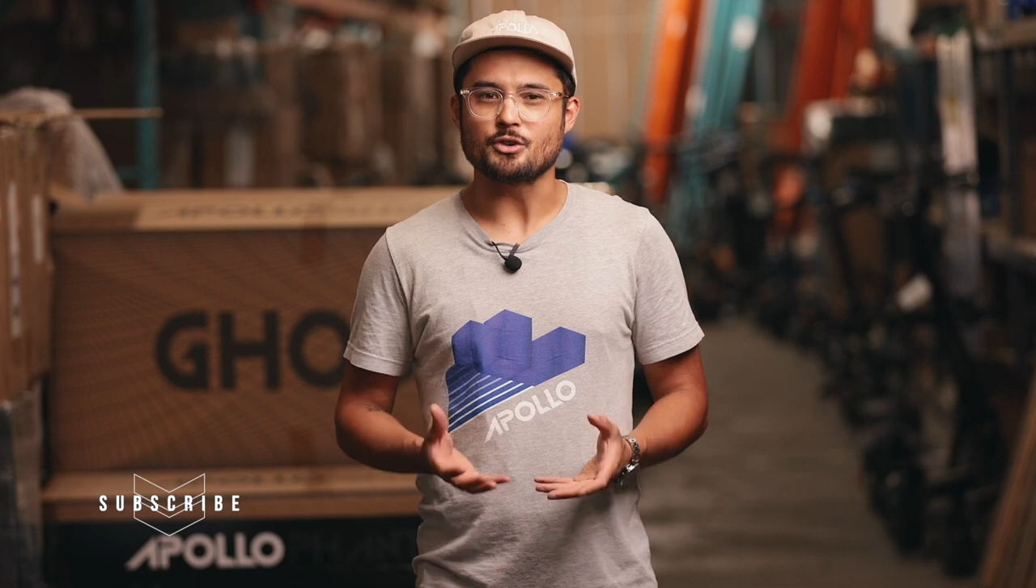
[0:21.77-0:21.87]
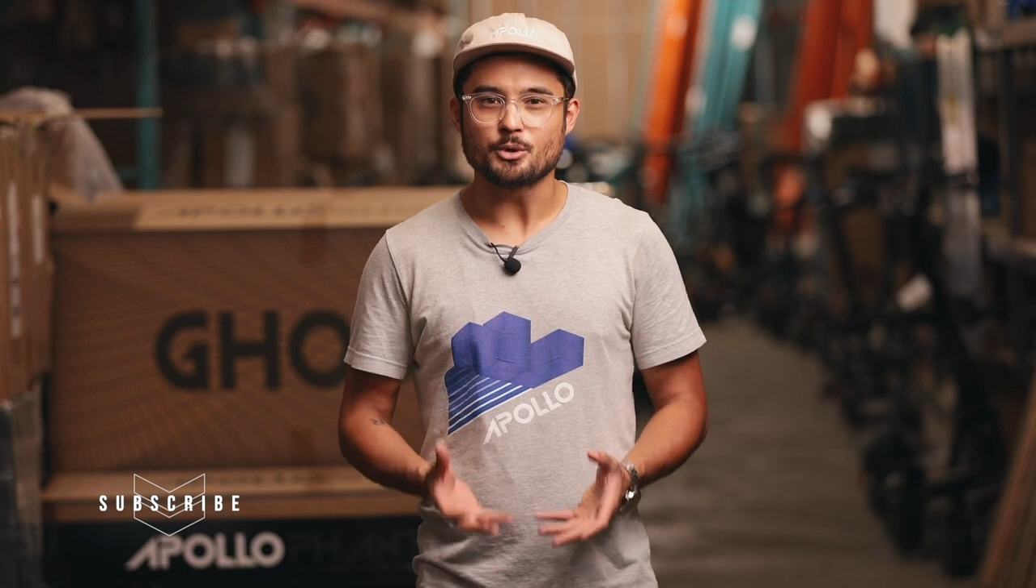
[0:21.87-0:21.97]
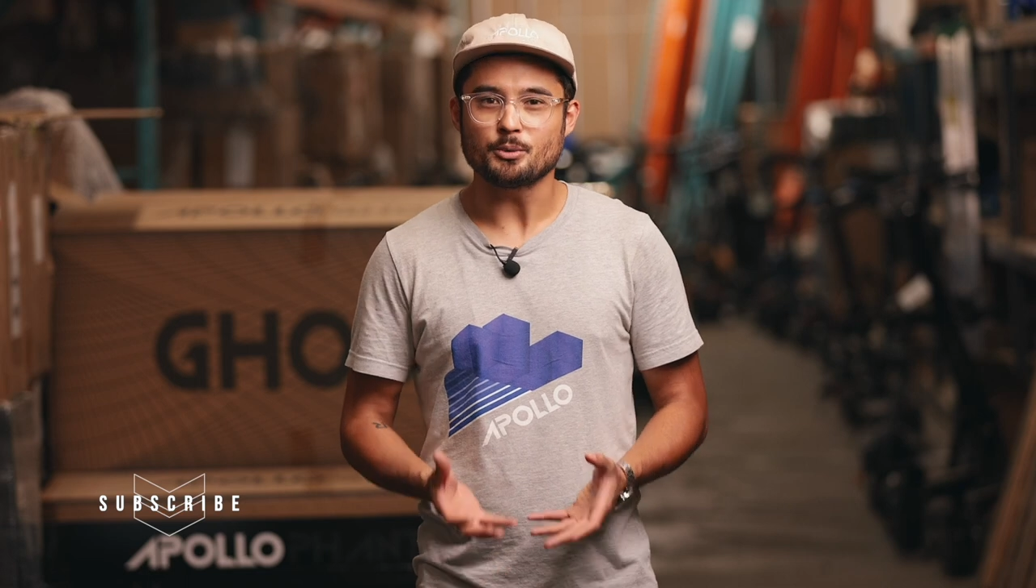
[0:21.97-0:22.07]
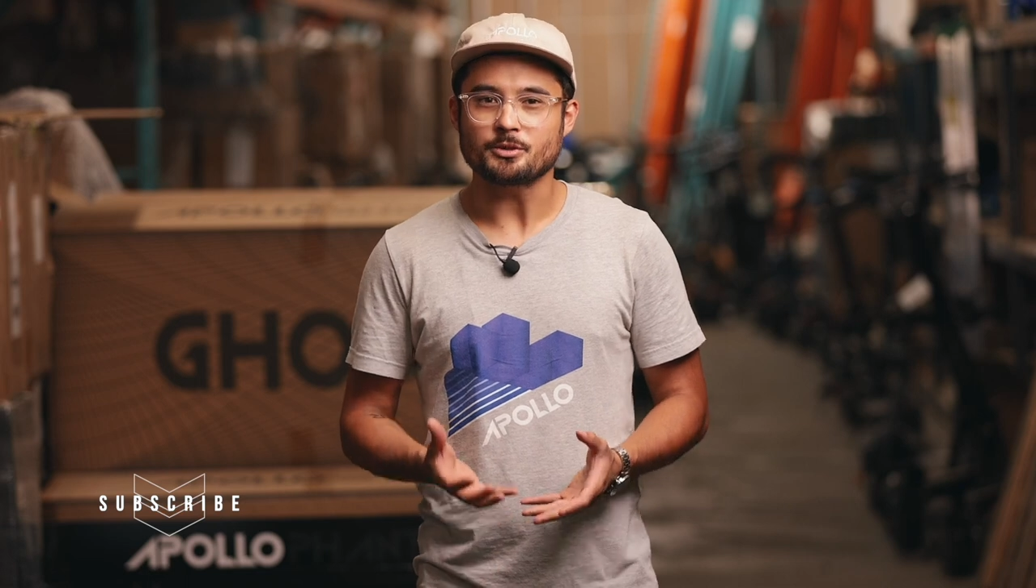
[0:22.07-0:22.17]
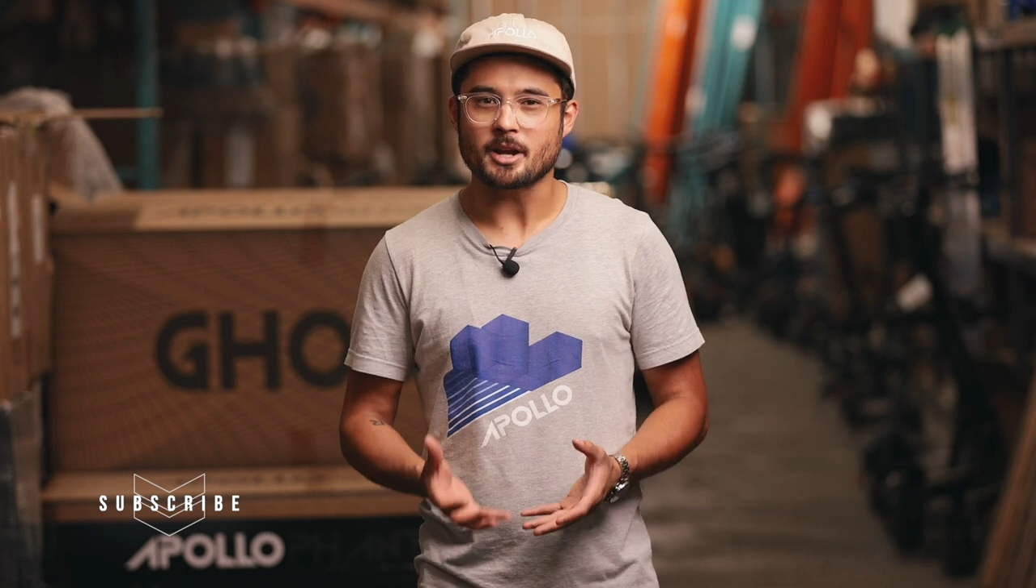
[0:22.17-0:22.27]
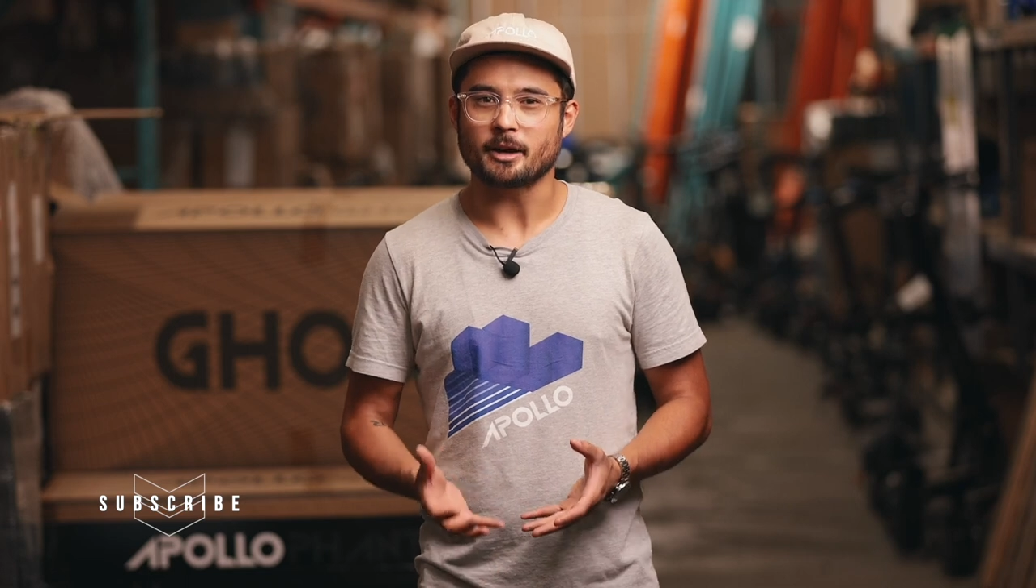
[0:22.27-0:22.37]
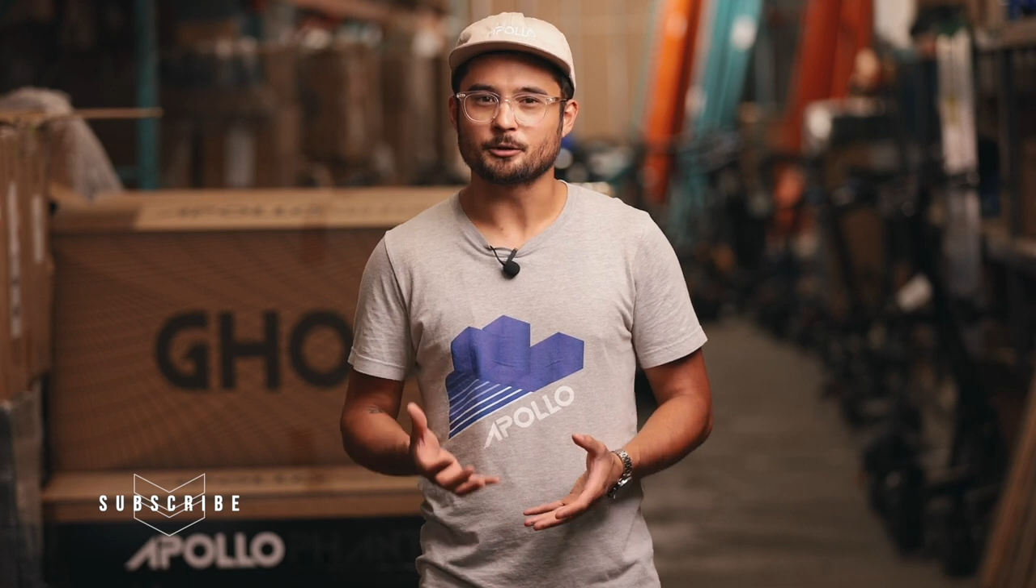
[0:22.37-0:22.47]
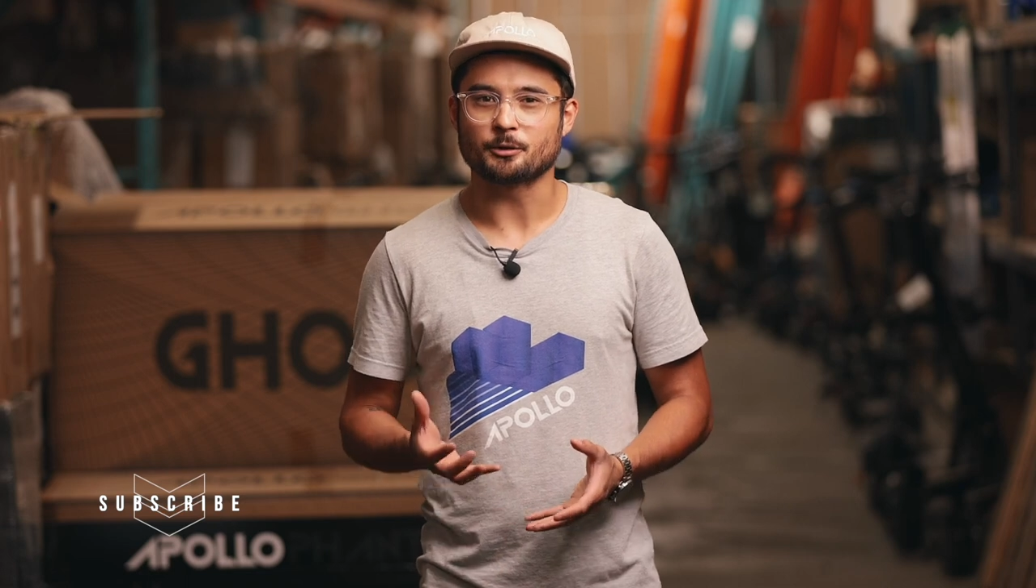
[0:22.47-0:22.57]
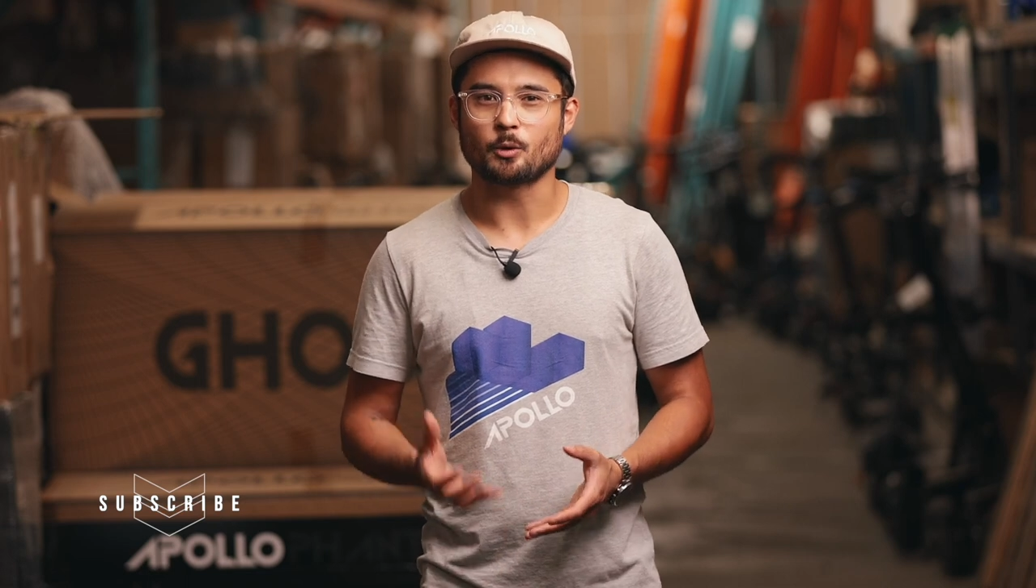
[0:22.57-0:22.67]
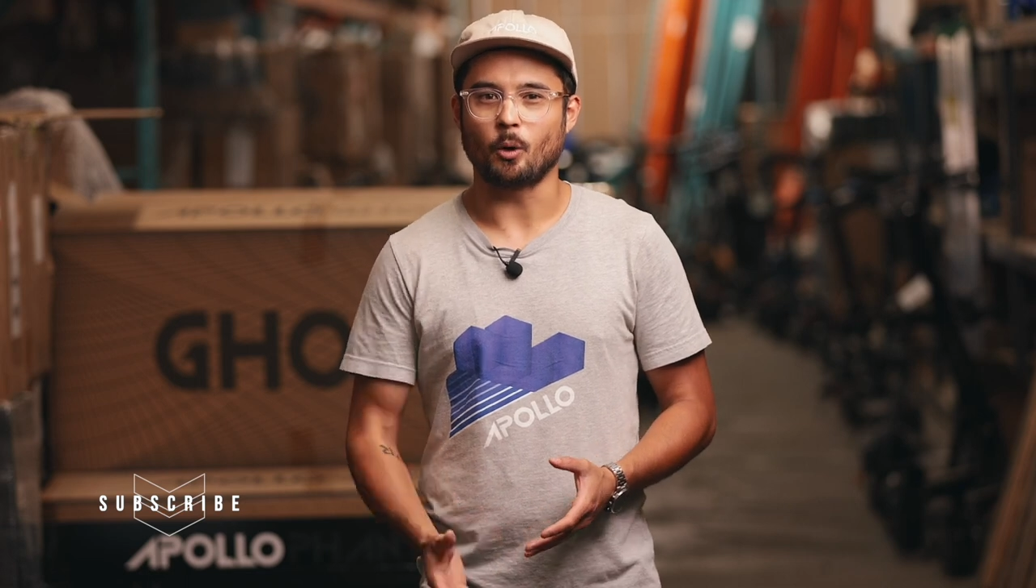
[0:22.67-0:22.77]
new
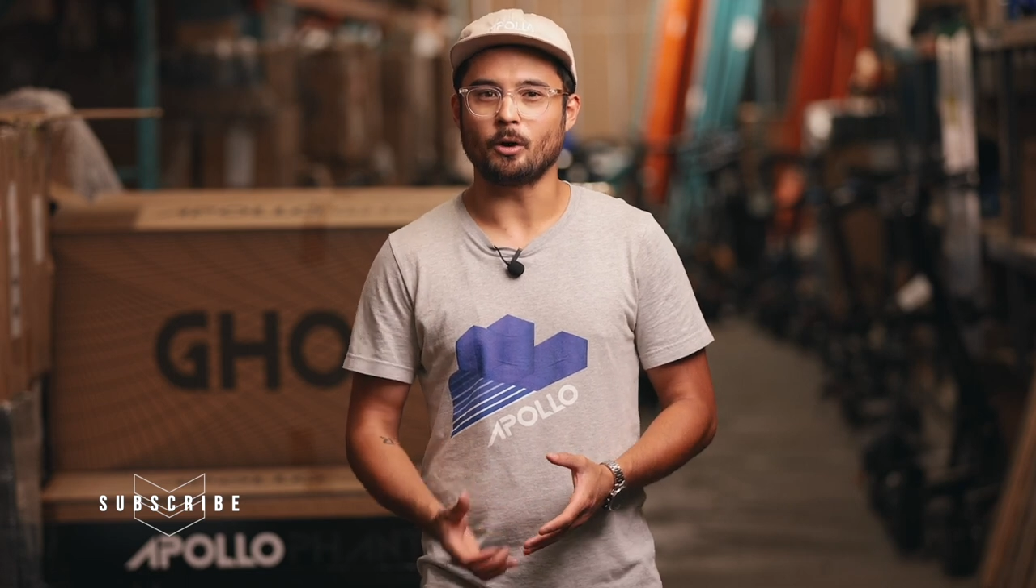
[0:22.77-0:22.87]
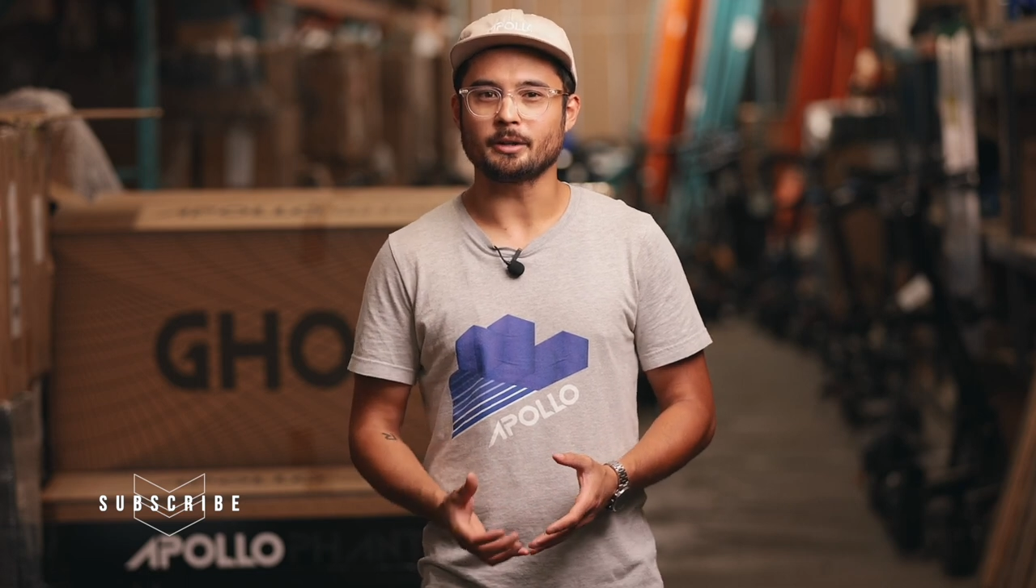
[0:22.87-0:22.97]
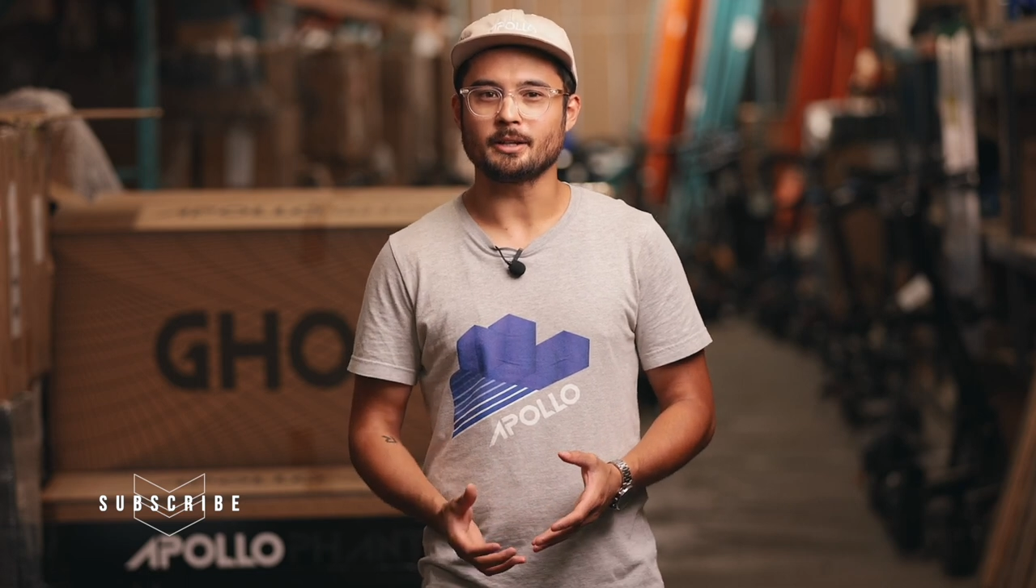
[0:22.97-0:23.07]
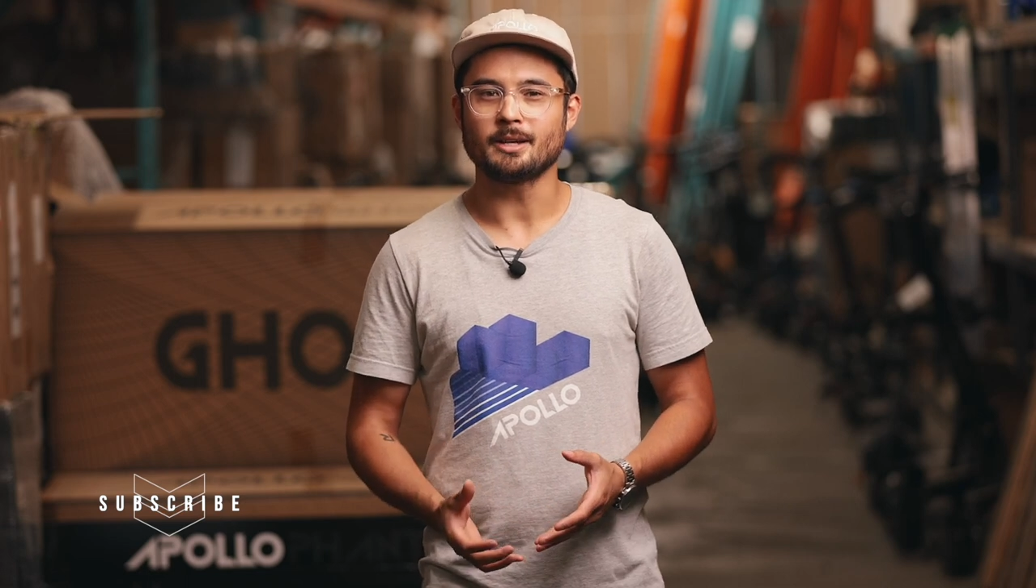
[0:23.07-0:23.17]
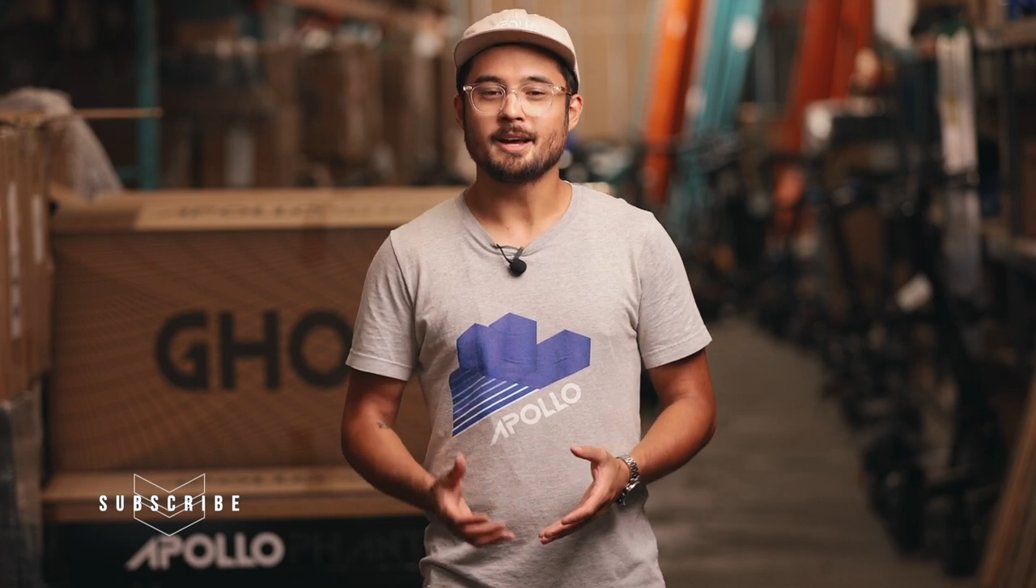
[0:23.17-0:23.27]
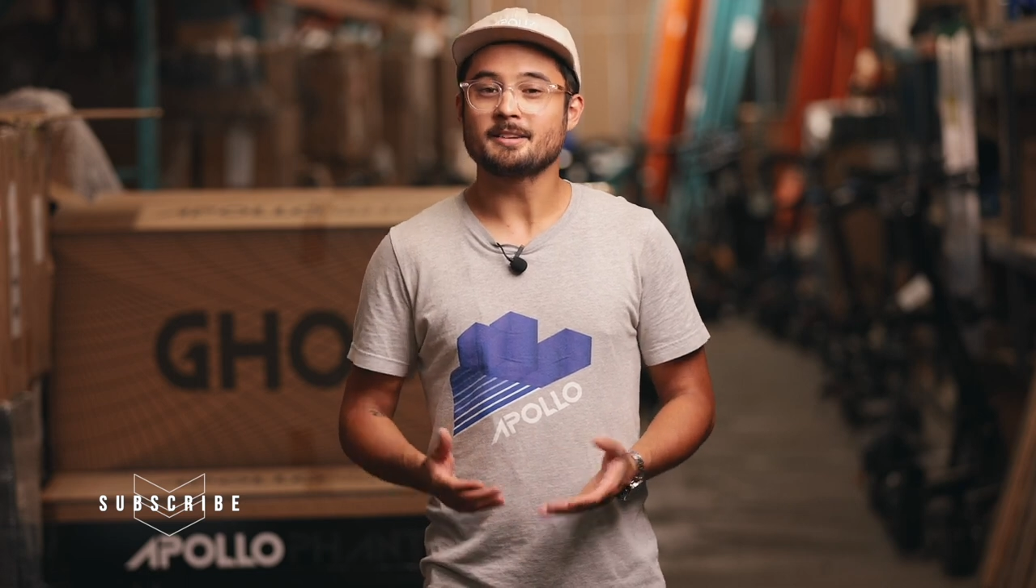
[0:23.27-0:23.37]
standards for quality,